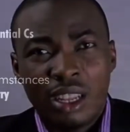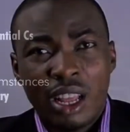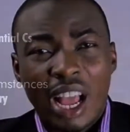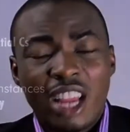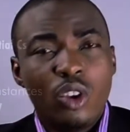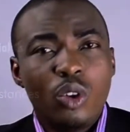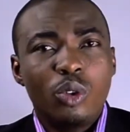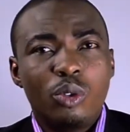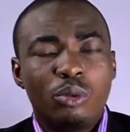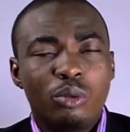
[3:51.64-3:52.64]
I
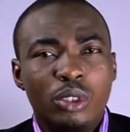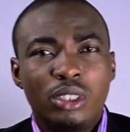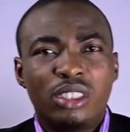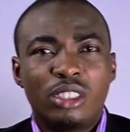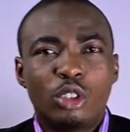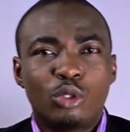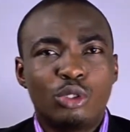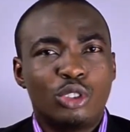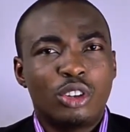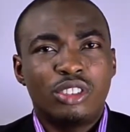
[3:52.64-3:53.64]
know this is not to
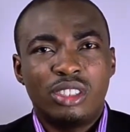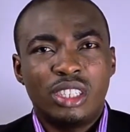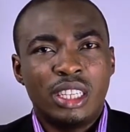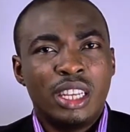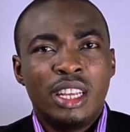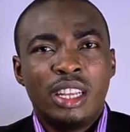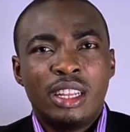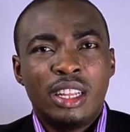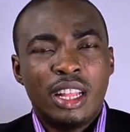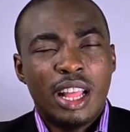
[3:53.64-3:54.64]
judge the
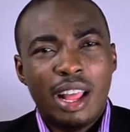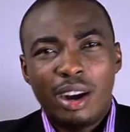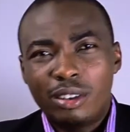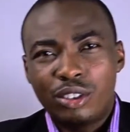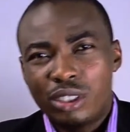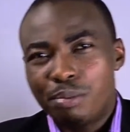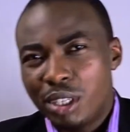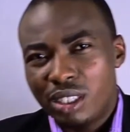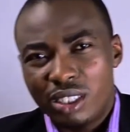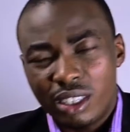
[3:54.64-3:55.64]

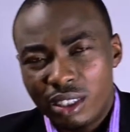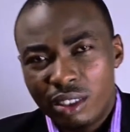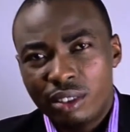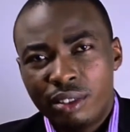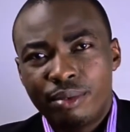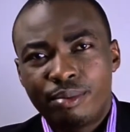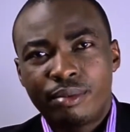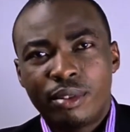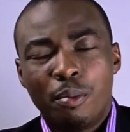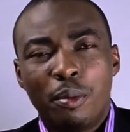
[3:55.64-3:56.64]
LGBT,
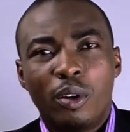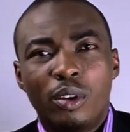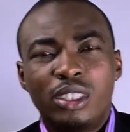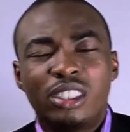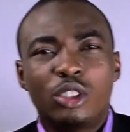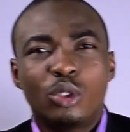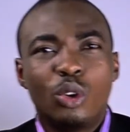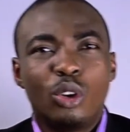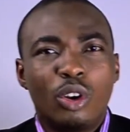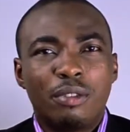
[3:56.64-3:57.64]
but this is to
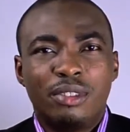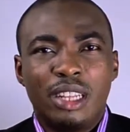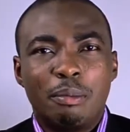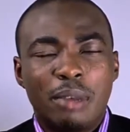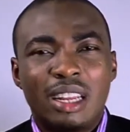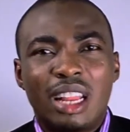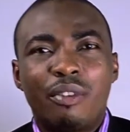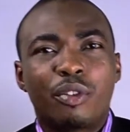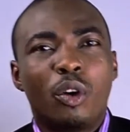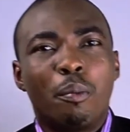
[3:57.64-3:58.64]
love them and
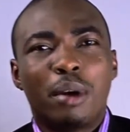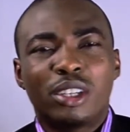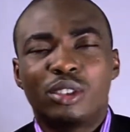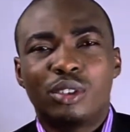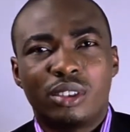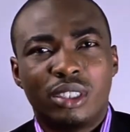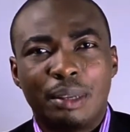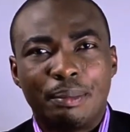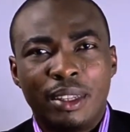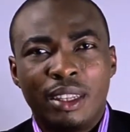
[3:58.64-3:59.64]
have compassion on them.
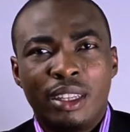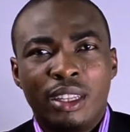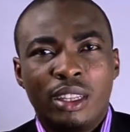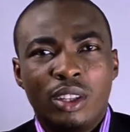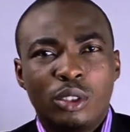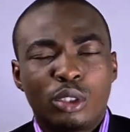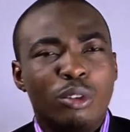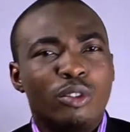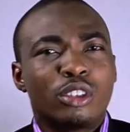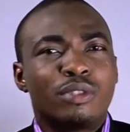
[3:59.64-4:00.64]
Some
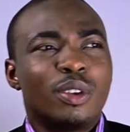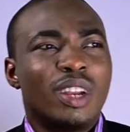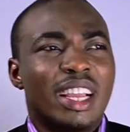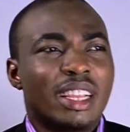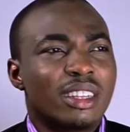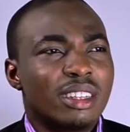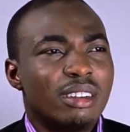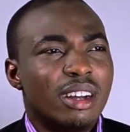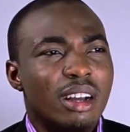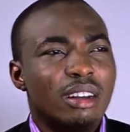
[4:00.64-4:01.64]
of us like,
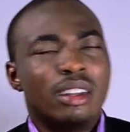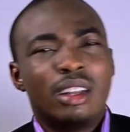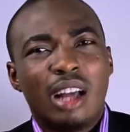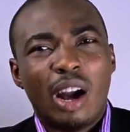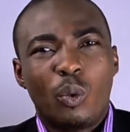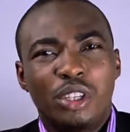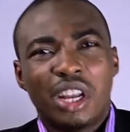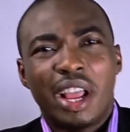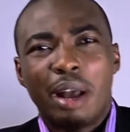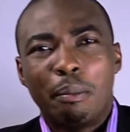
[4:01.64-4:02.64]
I wish
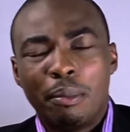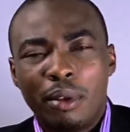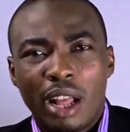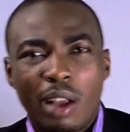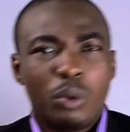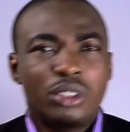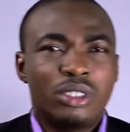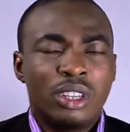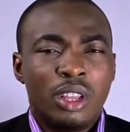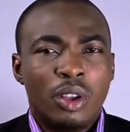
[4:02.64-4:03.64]
I am. I wish,
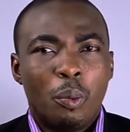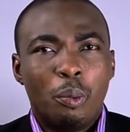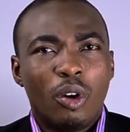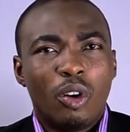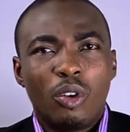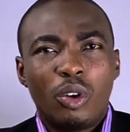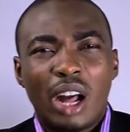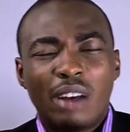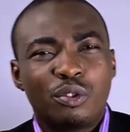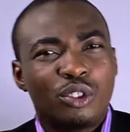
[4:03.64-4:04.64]
but
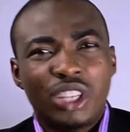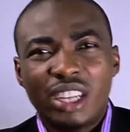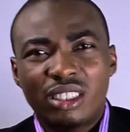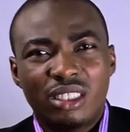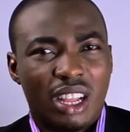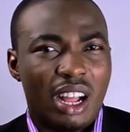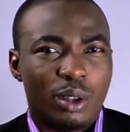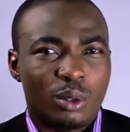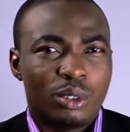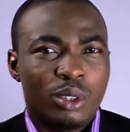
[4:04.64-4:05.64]
I've checked it
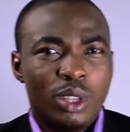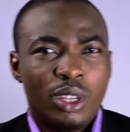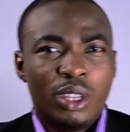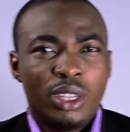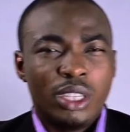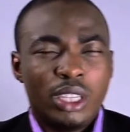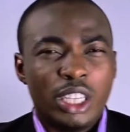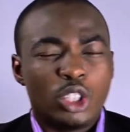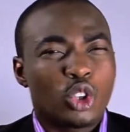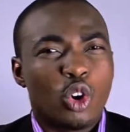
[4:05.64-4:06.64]
out.
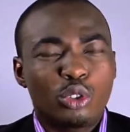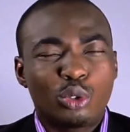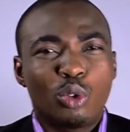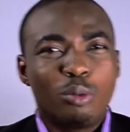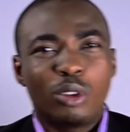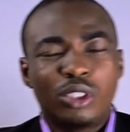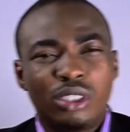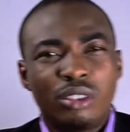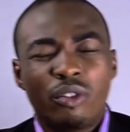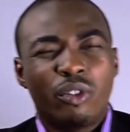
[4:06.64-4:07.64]
It costs so
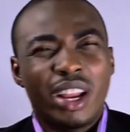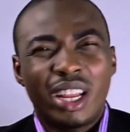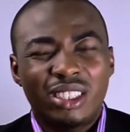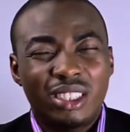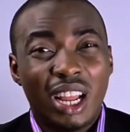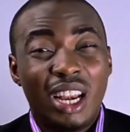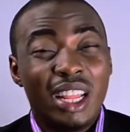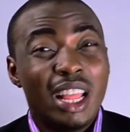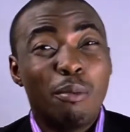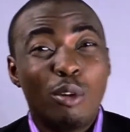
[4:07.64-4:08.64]
much financially,
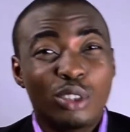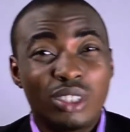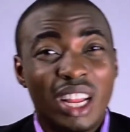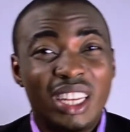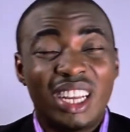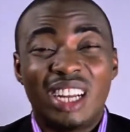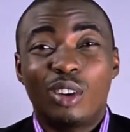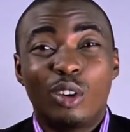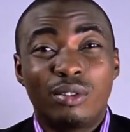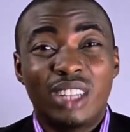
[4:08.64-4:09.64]
emotionally, and
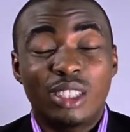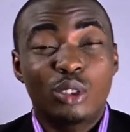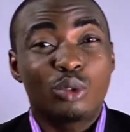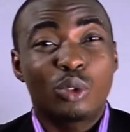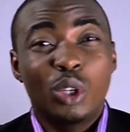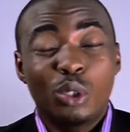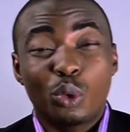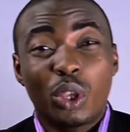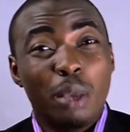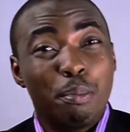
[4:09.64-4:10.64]
all of that to
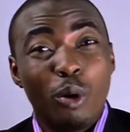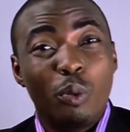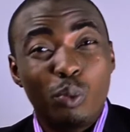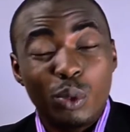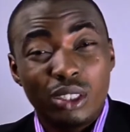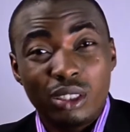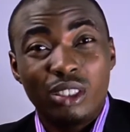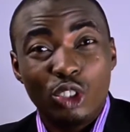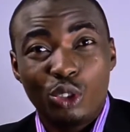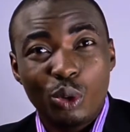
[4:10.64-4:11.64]
keep up with
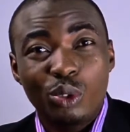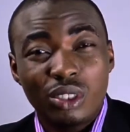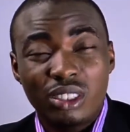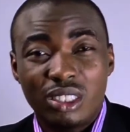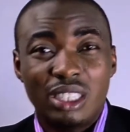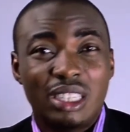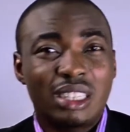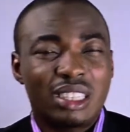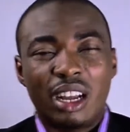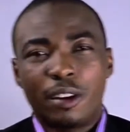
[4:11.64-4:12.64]
the Joneses in
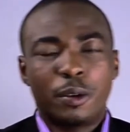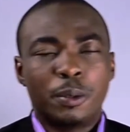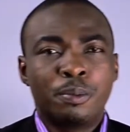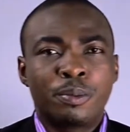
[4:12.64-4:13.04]
that angle.